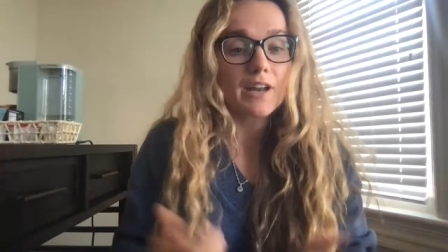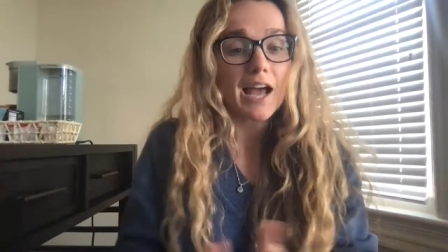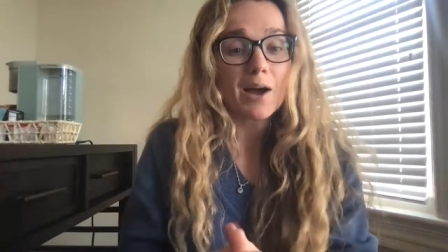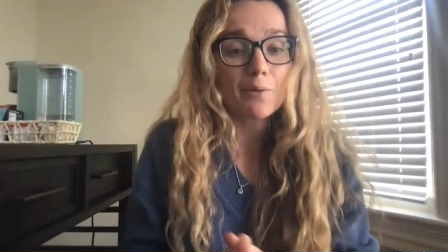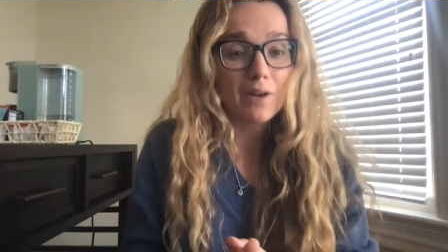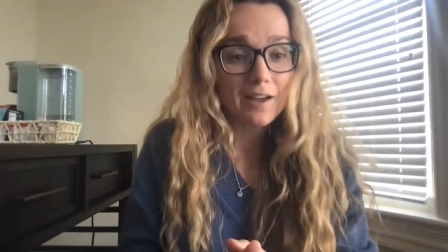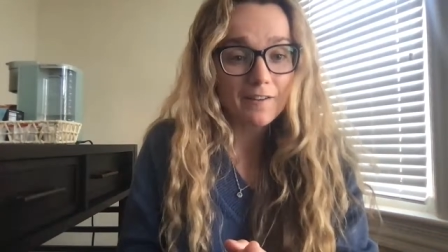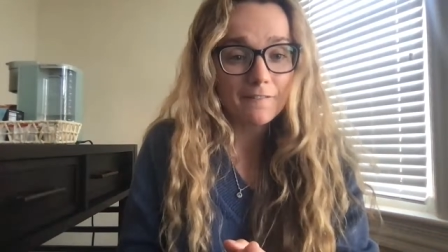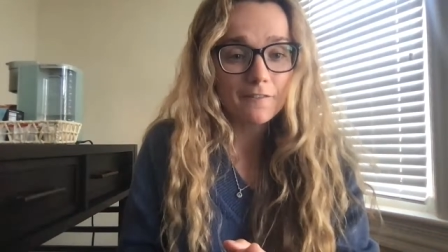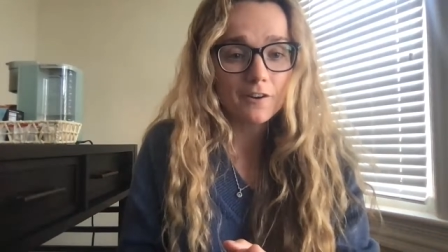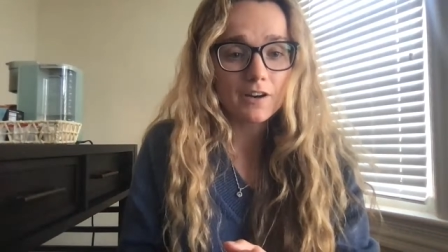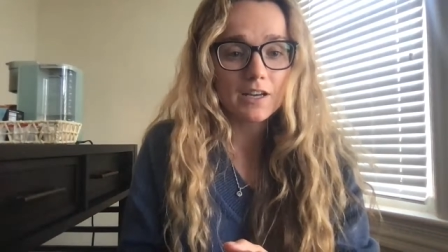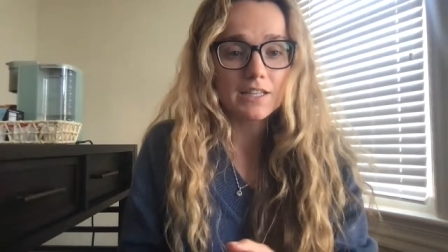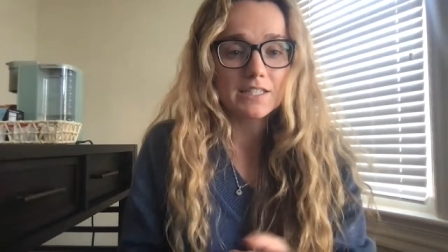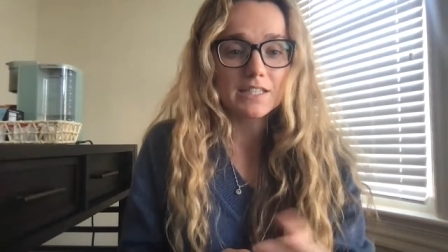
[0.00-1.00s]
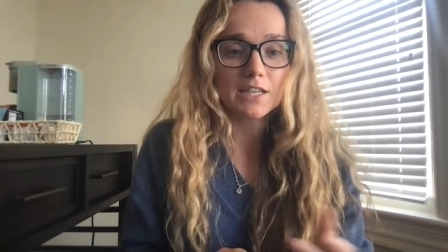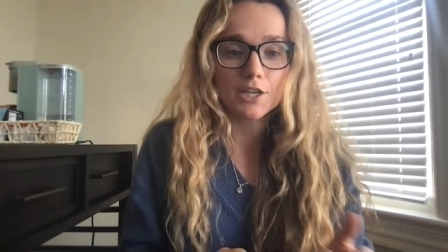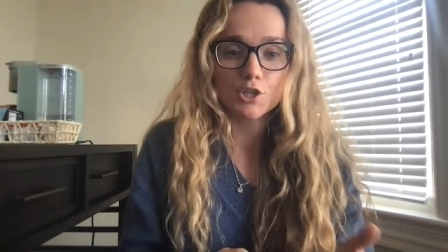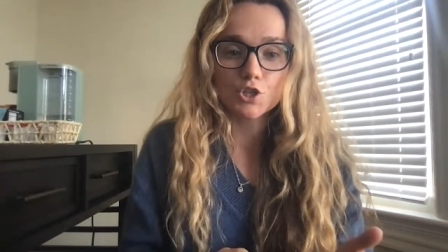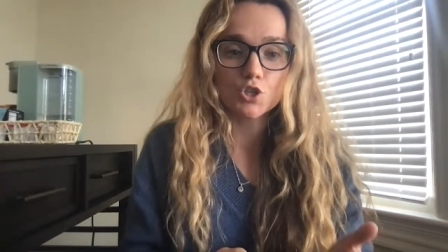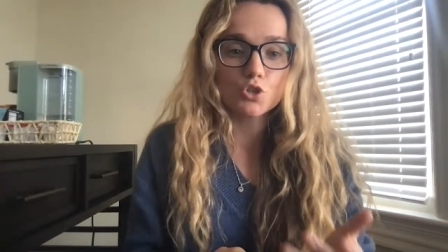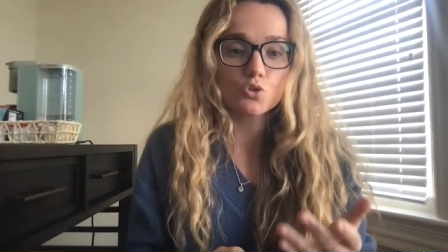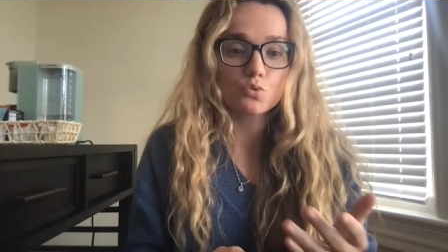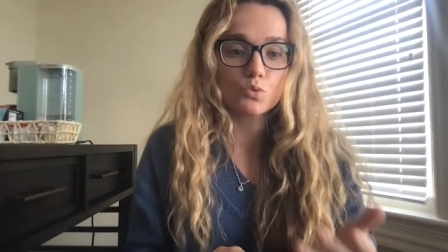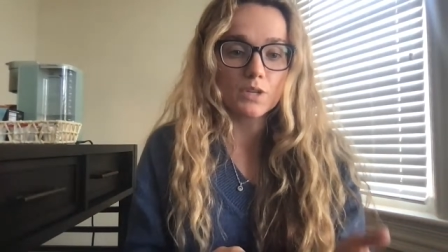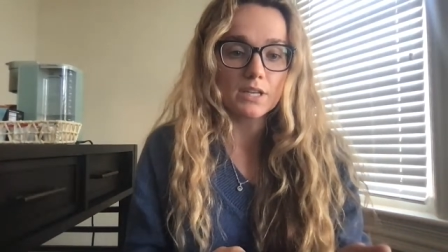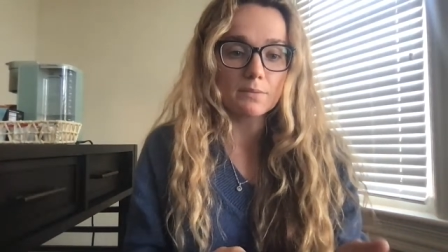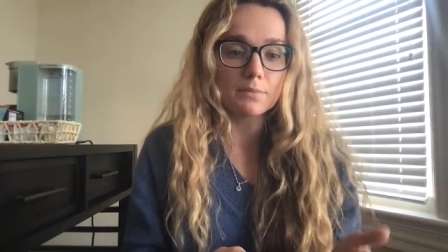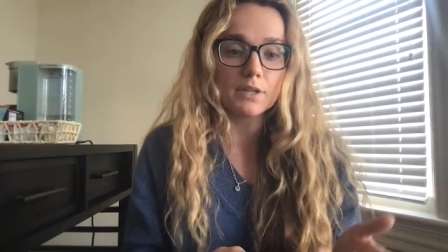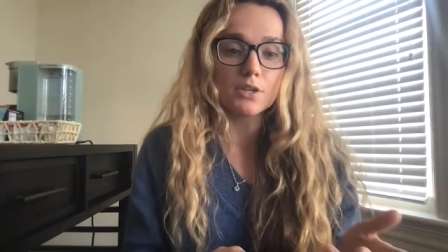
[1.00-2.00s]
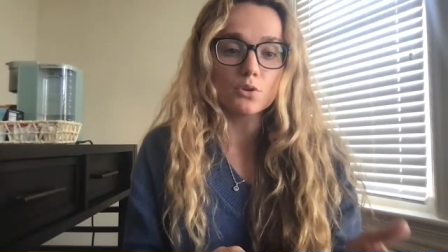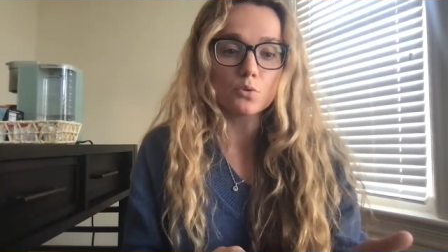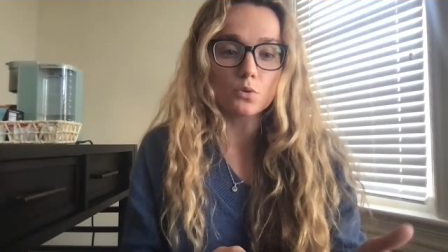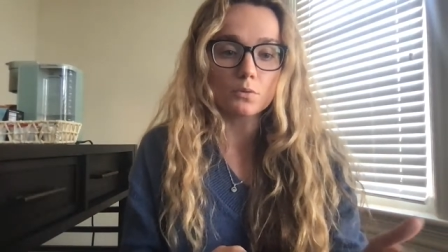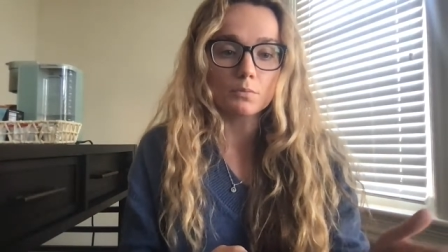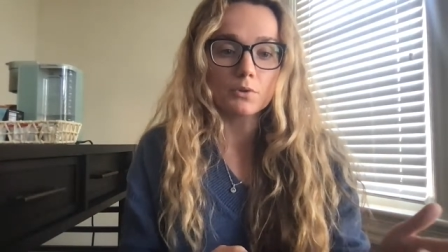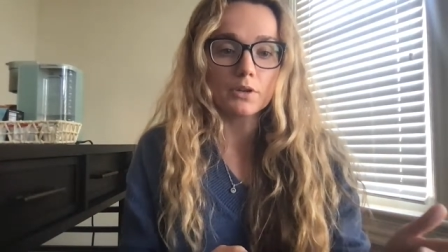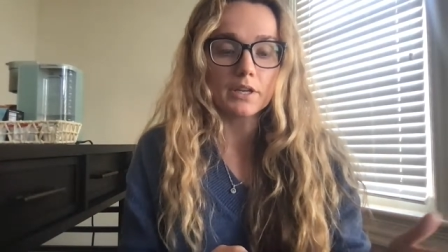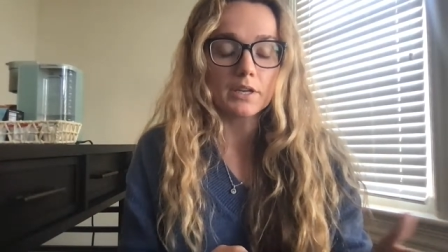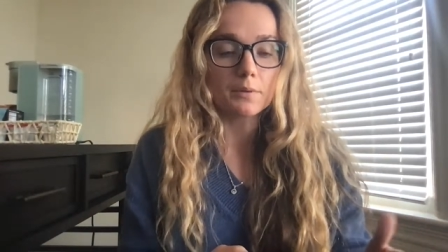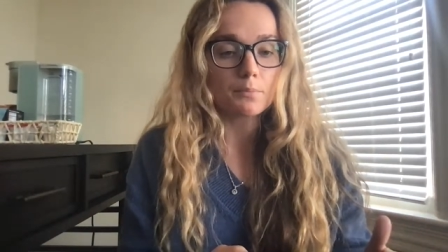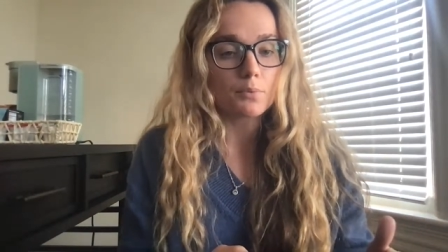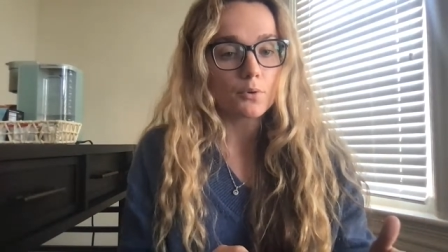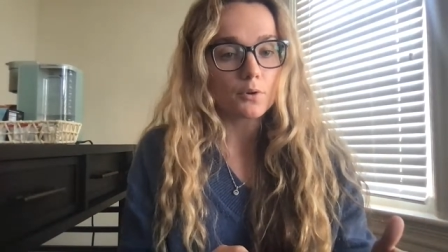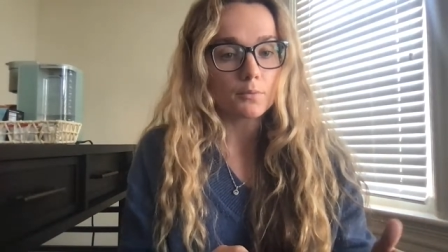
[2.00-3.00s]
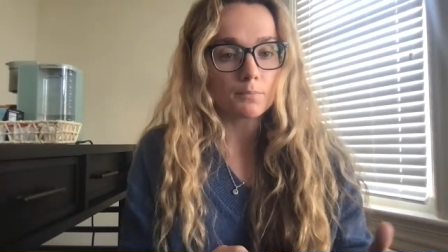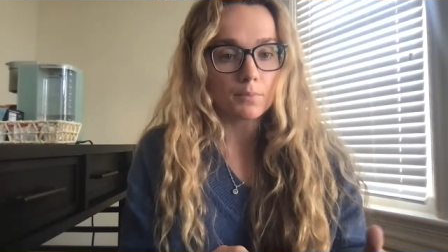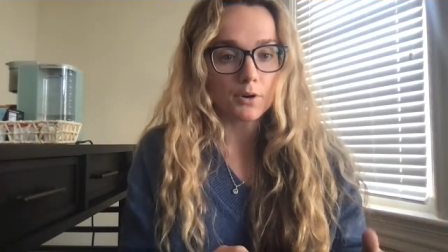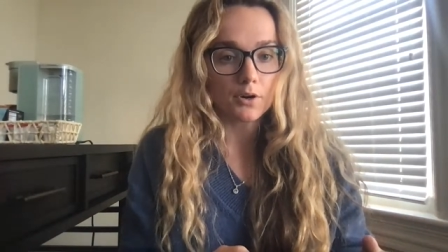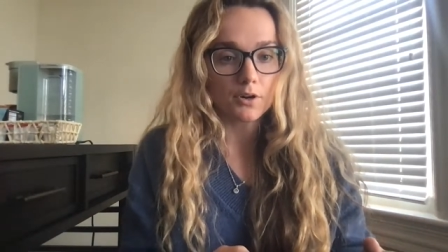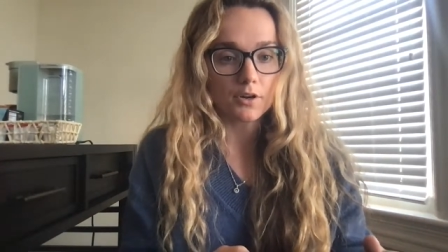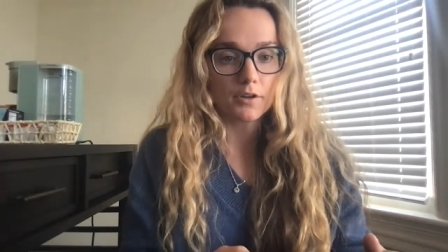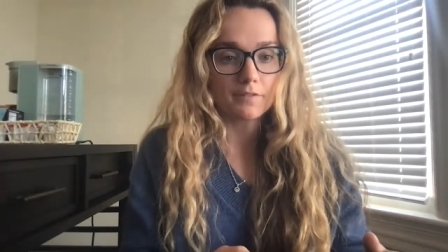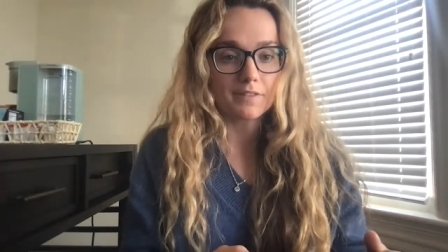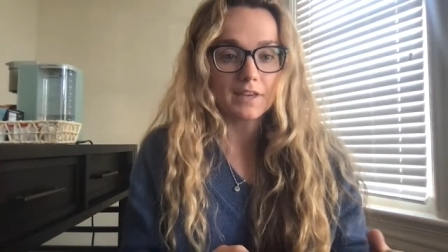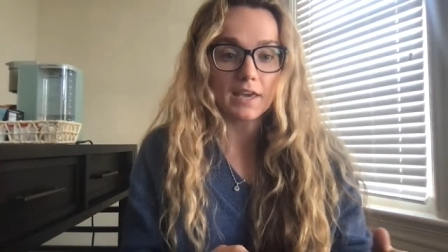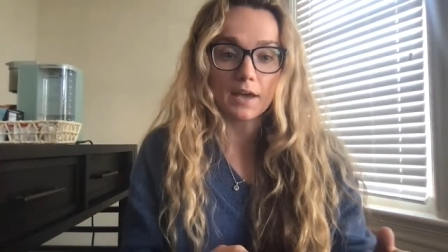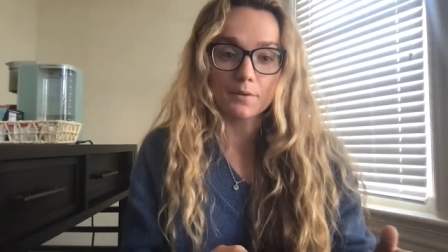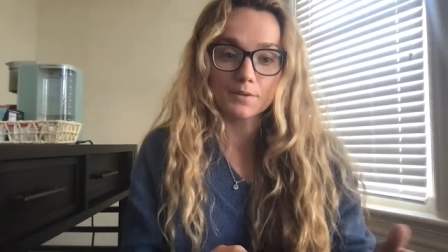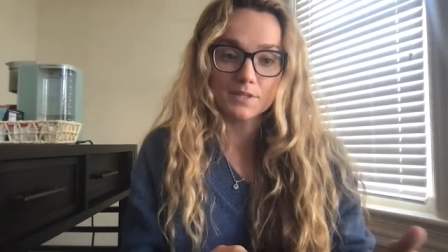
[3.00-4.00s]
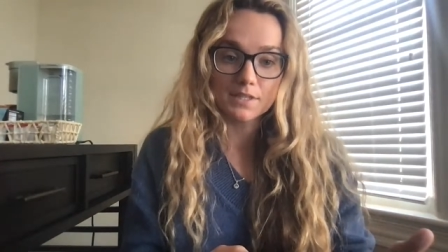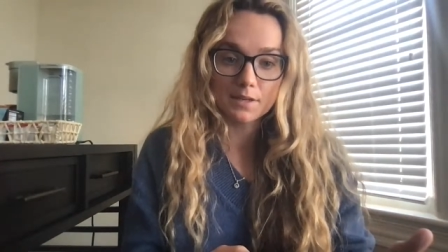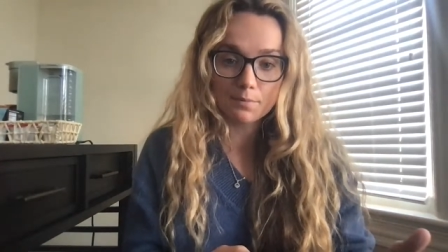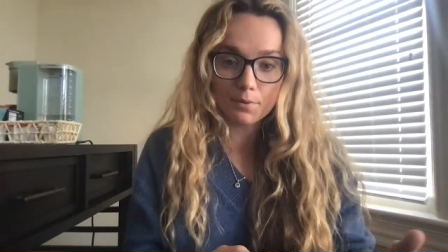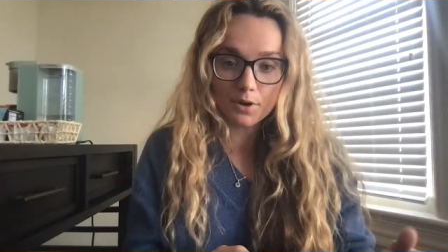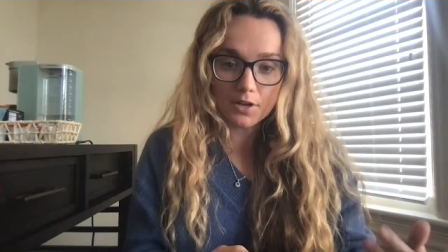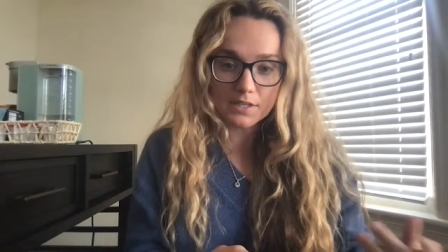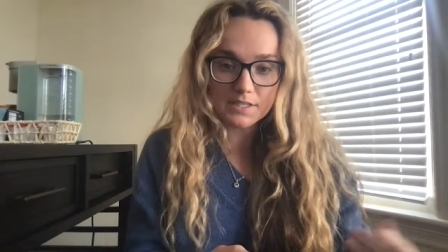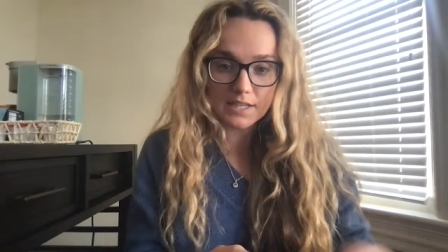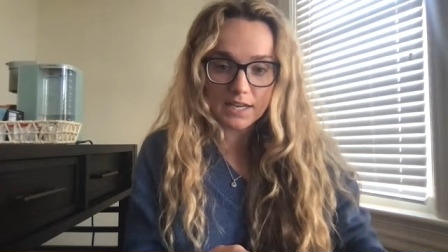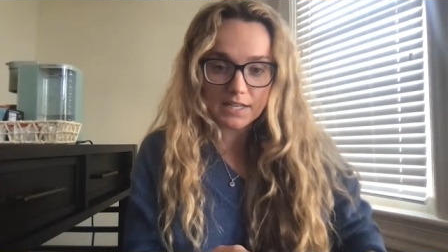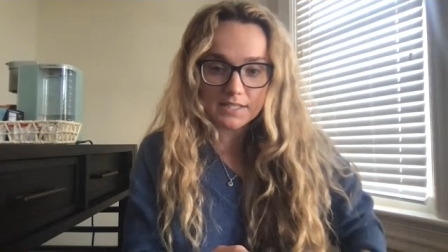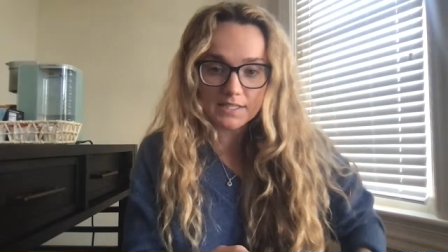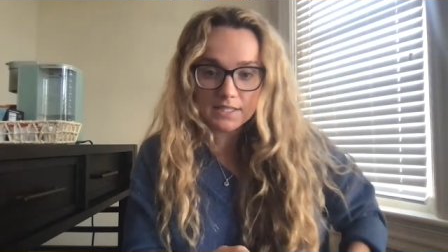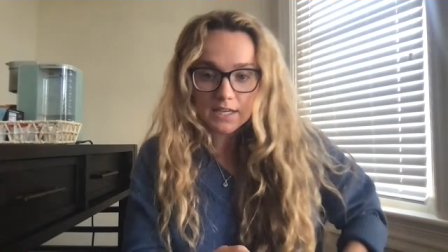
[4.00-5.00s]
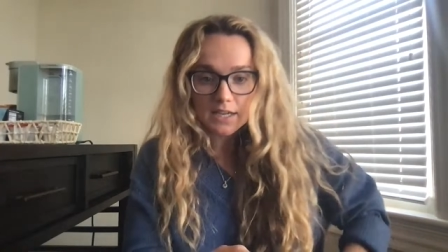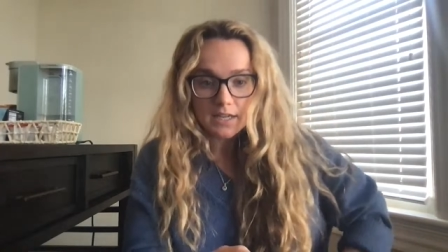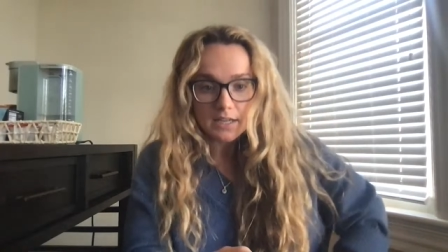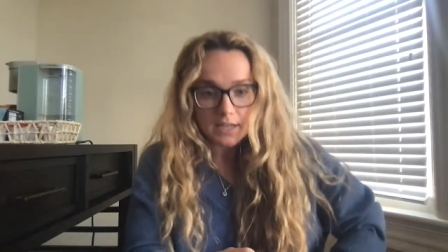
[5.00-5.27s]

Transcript: However, it's an extremely normal and important part of the counseling process